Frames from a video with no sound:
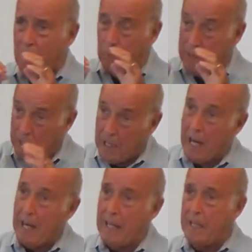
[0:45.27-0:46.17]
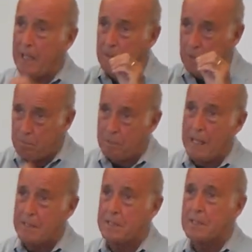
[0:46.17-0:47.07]
we deny and
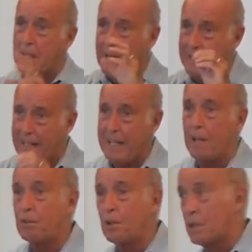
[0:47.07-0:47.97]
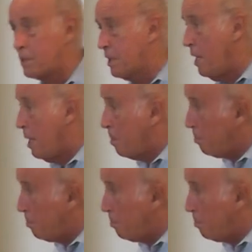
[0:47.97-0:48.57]
repress, and then they, of course,